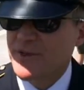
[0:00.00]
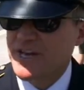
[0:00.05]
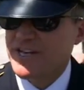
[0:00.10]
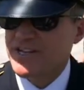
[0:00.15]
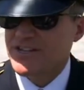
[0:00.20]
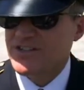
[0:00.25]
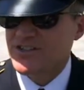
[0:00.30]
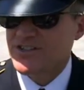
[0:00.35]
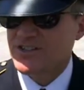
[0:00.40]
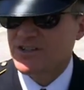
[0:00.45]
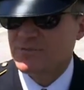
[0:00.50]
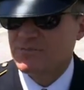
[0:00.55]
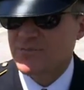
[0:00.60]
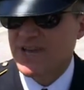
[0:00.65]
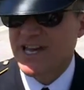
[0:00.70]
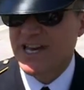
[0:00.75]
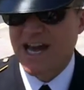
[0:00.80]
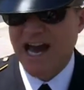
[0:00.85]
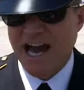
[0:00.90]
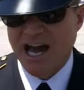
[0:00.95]
It has
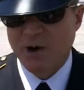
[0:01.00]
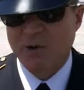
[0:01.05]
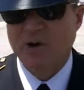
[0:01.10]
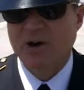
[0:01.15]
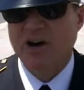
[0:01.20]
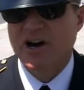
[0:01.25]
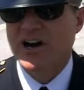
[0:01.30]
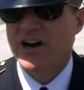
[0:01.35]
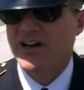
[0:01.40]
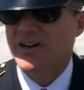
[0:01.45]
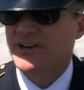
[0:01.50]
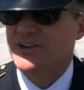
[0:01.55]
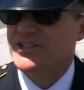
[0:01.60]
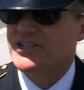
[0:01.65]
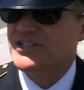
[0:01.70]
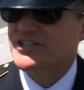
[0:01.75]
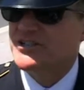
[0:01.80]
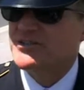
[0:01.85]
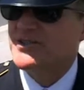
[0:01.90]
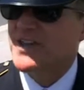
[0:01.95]
been our honor
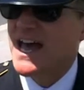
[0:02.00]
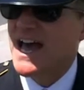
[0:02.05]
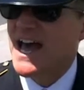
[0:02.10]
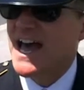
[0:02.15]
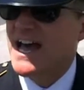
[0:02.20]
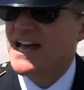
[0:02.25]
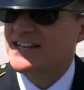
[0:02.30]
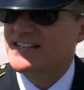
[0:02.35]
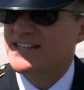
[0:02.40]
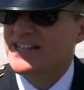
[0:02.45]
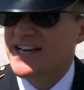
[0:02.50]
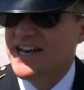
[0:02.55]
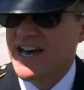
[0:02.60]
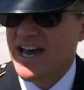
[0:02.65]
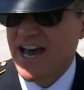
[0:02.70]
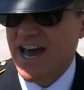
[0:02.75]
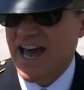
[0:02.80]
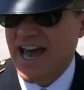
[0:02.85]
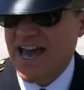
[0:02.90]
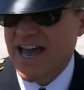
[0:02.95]
to do that
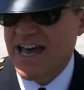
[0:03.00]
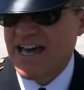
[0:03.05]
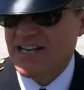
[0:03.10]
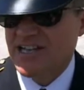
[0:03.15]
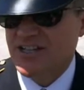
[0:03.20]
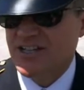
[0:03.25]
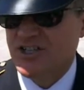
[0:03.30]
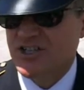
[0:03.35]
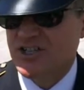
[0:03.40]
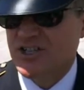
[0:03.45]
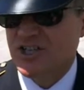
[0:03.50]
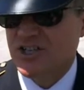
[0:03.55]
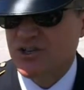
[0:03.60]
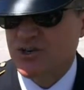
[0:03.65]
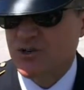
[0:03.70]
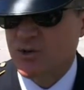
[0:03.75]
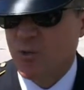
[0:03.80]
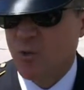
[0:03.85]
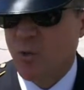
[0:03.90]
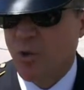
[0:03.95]
and
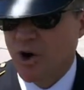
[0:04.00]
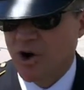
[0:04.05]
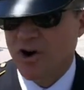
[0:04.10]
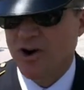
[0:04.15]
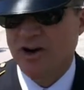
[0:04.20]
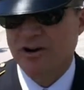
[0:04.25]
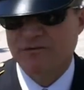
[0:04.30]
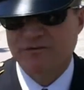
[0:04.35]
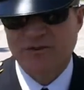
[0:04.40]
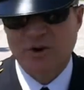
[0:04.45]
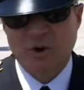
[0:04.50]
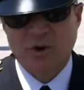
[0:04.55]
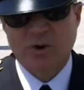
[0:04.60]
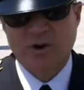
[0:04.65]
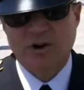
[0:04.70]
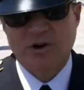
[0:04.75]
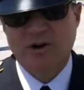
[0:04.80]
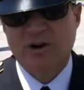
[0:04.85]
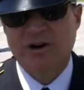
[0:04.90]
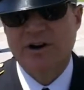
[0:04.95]
to work
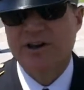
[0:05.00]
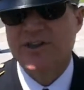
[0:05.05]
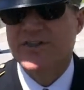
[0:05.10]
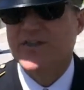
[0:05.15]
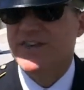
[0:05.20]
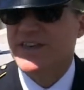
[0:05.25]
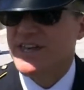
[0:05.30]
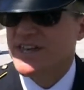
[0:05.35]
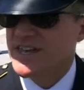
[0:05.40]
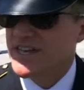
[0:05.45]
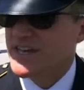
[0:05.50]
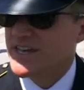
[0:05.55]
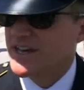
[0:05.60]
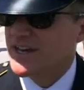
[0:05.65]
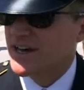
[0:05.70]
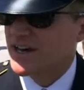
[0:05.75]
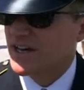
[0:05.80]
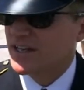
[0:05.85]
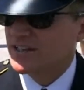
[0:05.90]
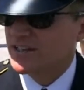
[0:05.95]
for
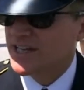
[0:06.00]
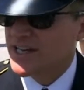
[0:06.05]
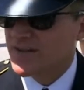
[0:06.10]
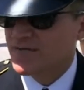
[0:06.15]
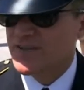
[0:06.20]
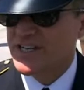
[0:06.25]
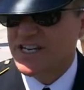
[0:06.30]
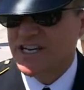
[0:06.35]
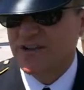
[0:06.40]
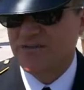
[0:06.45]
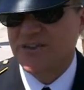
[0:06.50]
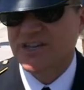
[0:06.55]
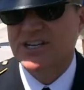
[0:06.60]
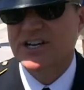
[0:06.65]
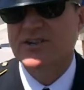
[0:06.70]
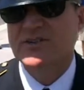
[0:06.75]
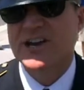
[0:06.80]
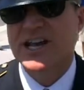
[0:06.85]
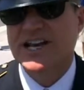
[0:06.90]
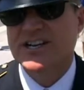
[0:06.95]
the lifting of the
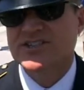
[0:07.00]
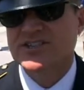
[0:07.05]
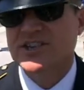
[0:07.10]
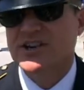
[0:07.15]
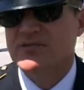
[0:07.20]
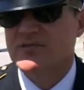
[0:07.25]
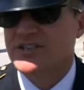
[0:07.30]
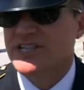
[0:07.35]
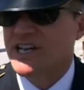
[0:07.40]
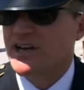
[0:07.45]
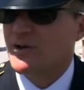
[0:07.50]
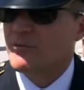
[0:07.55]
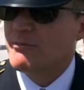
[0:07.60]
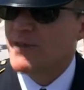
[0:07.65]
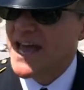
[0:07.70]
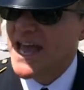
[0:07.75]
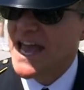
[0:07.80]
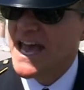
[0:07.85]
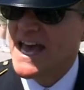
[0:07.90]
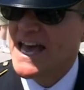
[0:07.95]
Don't Ask, Don't Tell
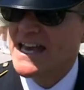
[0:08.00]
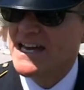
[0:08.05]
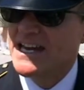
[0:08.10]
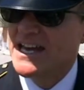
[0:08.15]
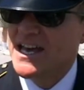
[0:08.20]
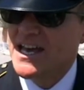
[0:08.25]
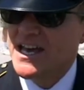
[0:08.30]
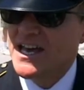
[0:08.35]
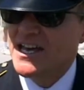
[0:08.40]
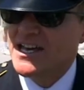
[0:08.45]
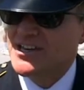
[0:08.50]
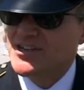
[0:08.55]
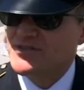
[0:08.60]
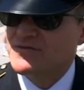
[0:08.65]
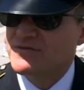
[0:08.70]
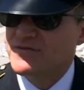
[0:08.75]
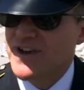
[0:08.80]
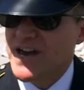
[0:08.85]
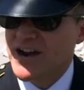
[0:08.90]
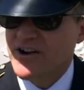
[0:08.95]
ban is
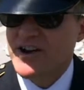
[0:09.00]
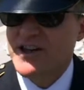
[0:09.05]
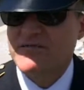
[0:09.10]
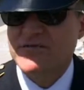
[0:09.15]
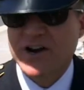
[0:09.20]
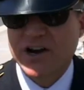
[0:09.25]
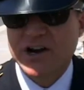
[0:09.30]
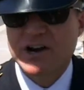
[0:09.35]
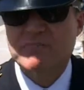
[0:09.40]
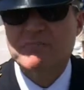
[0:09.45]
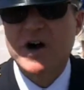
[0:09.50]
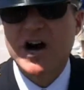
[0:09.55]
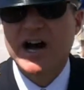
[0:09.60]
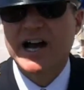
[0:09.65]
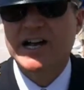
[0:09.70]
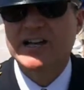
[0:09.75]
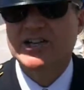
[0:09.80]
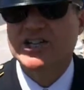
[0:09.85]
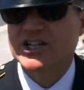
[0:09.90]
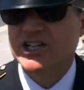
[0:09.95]
very, very
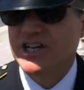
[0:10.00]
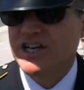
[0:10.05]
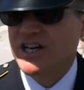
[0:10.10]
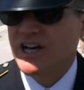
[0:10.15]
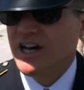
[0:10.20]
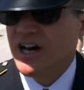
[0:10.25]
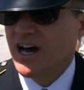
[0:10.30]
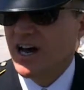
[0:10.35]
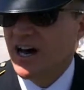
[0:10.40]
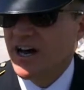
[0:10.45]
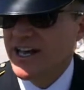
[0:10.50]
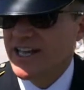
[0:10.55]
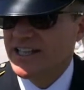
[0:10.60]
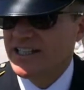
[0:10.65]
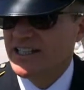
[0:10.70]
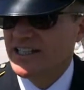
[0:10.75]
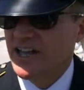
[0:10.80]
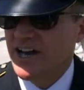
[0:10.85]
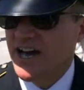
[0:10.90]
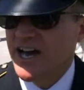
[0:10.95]
much
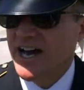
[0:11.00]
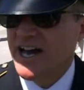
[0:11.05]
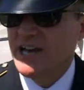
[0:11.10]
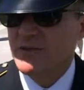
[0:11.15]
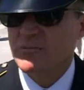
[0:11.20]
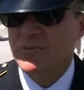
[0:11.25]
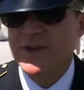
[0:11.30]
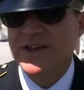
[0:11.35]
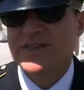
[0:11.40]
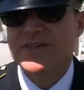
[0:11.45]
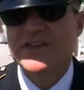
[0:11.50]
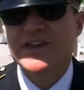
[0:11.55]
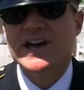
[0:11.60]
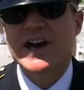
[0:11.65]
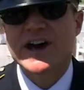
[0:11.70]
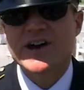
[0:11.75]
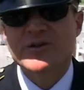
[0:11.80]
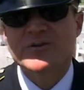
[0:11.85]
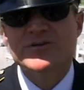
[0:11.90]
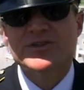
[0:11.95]
in line with
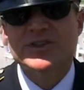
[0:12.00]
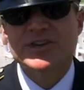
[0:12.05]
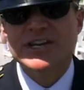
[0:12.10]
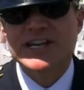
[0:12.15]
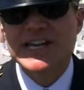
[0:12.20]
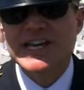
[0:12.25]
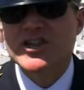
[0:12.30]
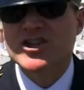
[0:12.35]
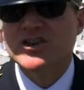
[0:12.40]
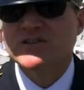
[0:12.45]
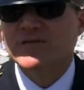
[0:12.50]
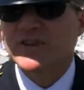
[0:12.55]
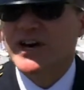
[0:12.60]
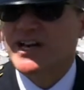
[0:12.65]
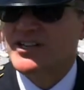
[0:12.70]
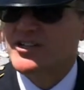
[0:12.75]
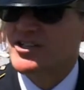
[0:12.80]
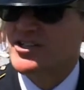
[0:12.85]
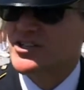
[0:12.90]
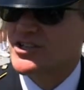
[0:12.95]
the oath that each of
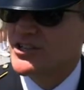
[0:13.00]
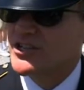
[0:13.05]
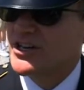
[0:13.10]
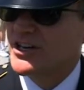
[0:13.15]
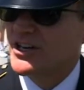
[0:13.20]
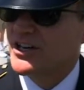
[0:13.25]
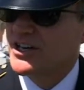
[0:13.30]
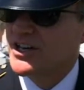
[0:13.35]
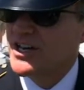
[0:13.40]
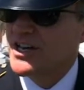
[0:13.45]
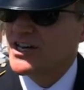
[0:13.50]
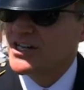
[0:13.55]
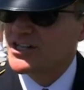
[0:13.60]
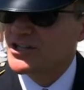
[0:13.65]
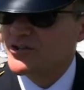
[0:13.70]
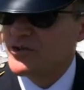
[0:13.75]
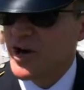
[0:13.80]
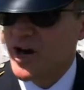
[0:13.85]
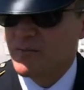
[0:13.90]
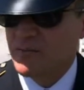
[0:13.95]
us took
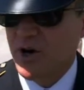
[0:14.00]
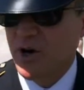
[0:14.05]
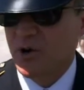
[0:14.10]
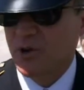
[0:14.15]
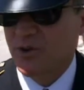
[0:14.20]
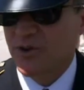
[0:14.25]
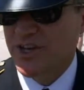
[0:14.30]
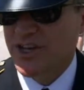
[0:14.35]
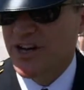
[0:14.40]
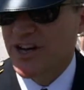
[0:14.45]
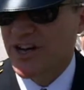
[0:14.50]
to uphold the